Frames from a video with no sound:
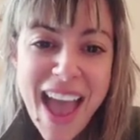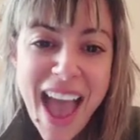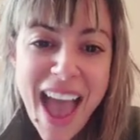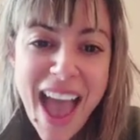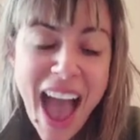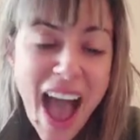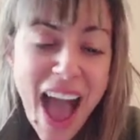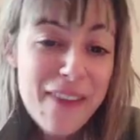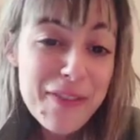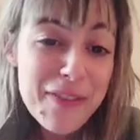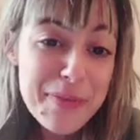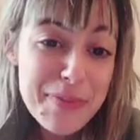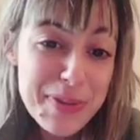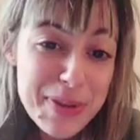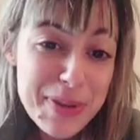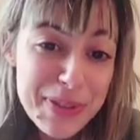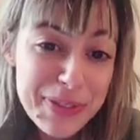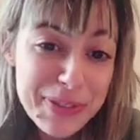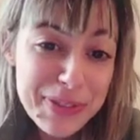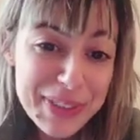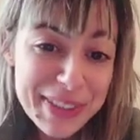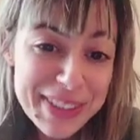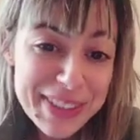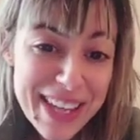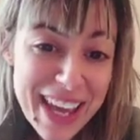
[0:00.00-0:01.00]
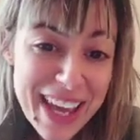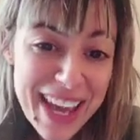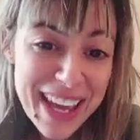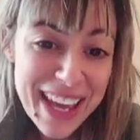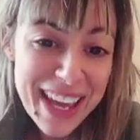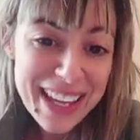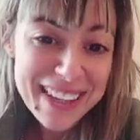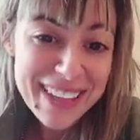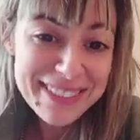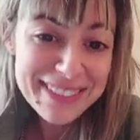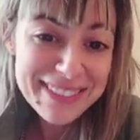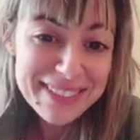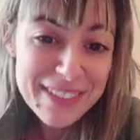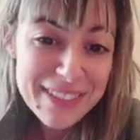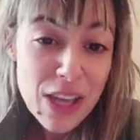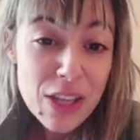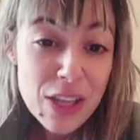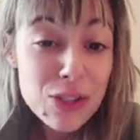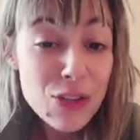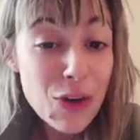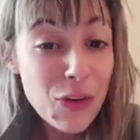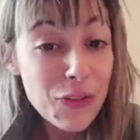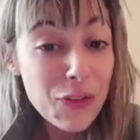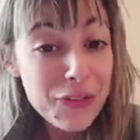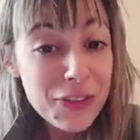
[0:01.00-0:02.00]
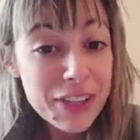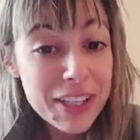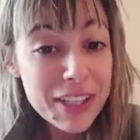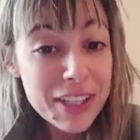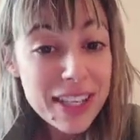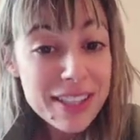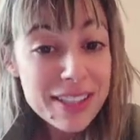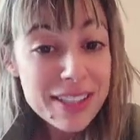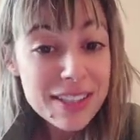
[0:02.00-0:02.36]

Have a beautiful day. Don't forget